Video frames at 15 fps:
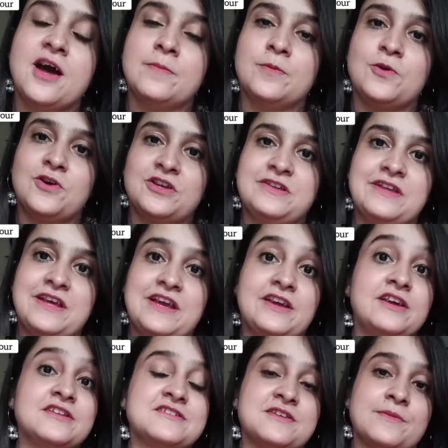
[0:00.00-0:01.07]
I'm not
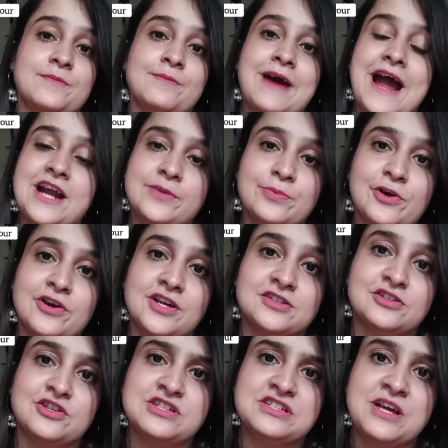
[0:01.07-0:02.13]
saying it's a bad
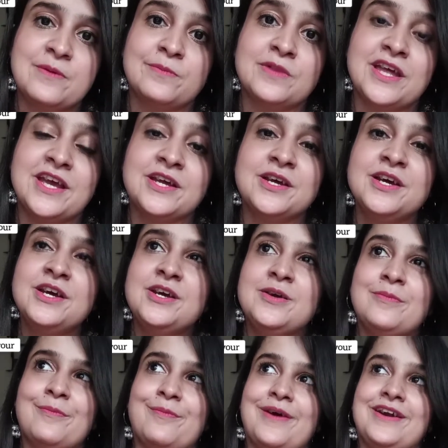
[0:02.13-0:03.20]
product or something,
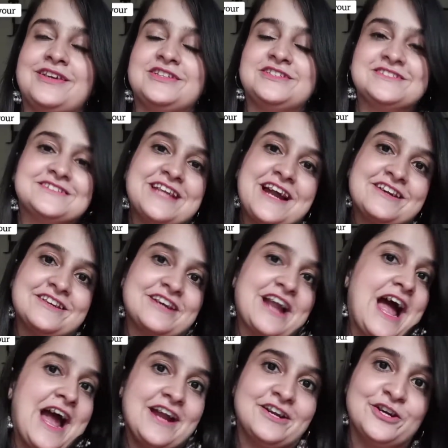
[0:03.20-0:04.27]
but just that
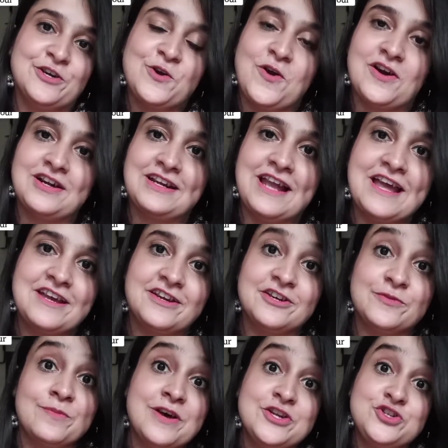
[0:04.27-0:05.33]
I did not like
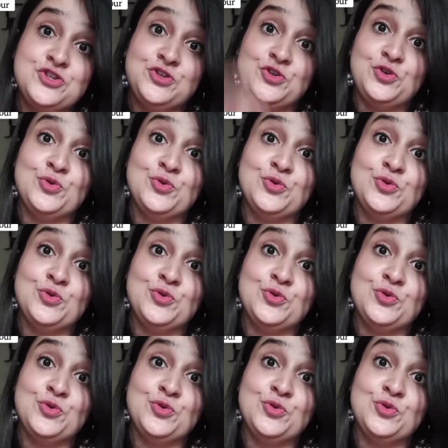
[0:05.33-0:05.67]
it much.